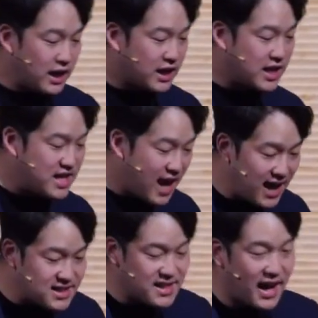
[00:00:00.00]

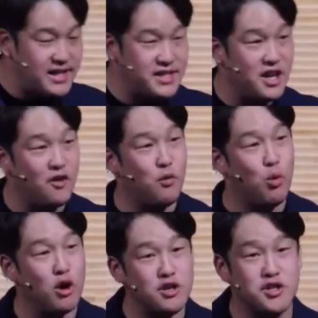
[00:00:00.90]
connects the idea of
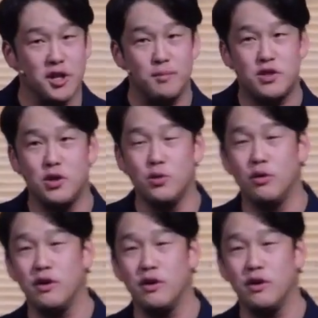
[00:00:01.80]
worship to